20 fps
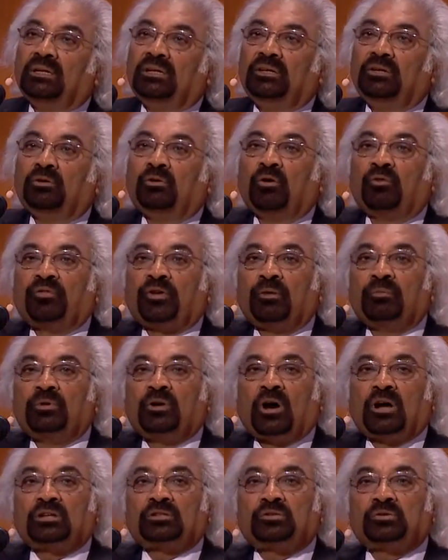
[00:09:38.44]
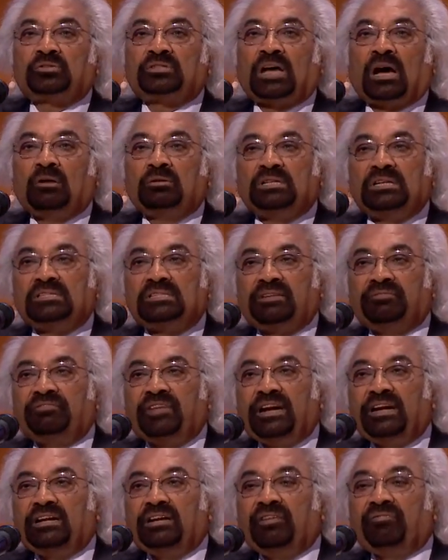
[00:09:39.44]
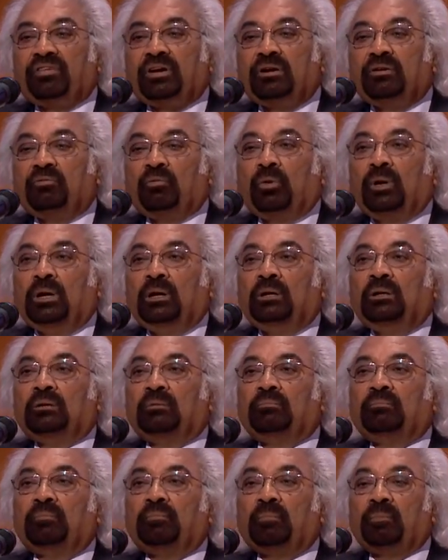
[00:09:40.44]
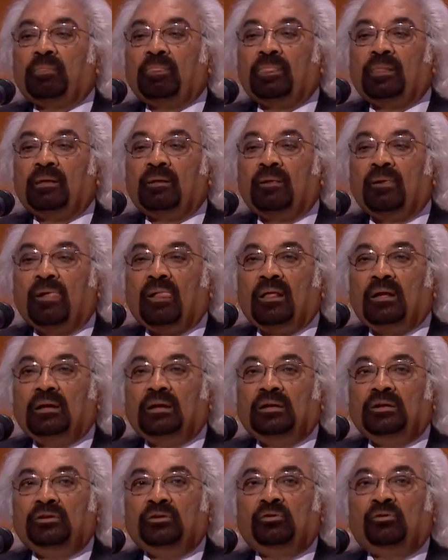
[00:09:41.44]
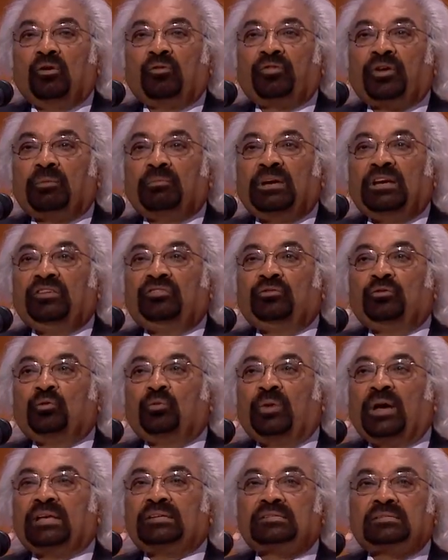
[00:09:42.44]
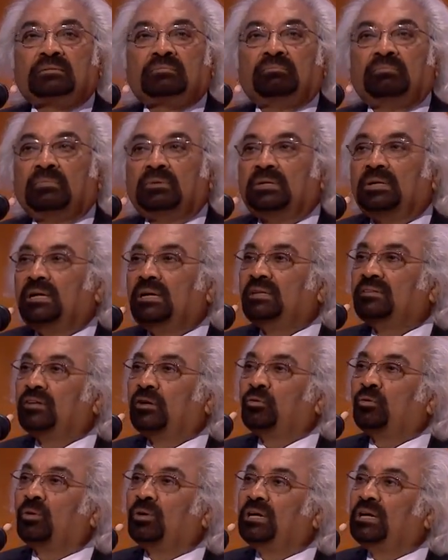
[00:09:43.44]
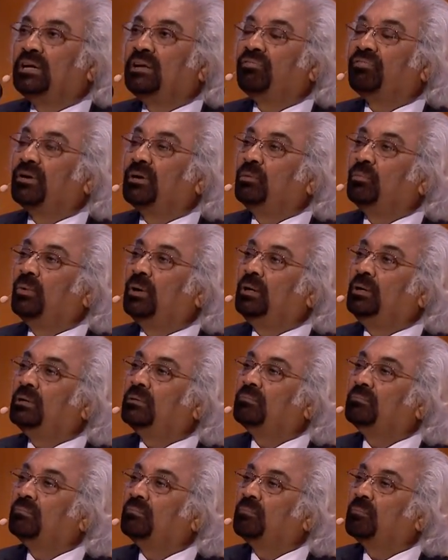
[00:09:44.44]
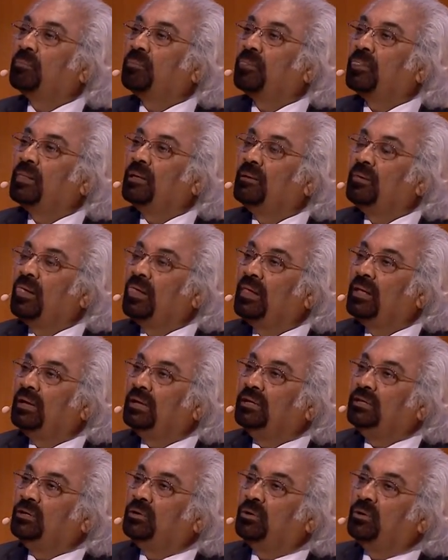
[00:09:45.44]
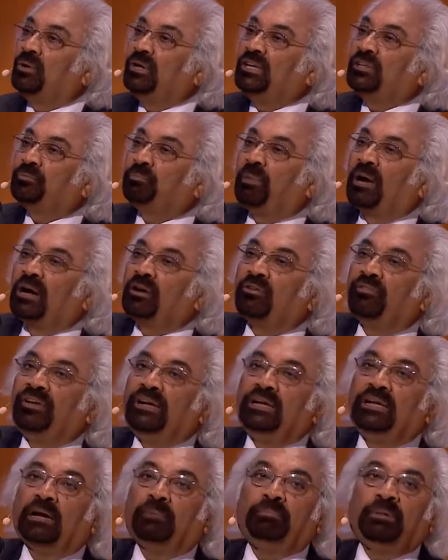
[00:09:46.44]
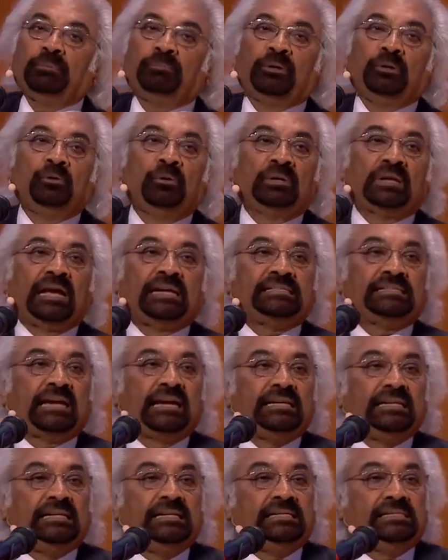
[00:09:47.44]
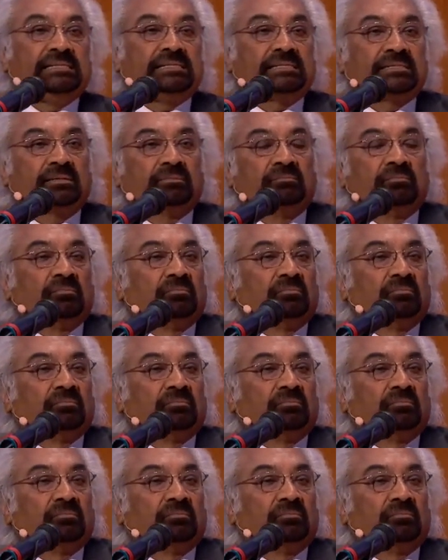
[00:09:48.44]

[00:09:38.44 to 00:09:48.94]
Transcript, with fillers: You go from north to south, it's a very different world. You go from east to west, it's a totally different world. You go to east part of India, people look like Chinese.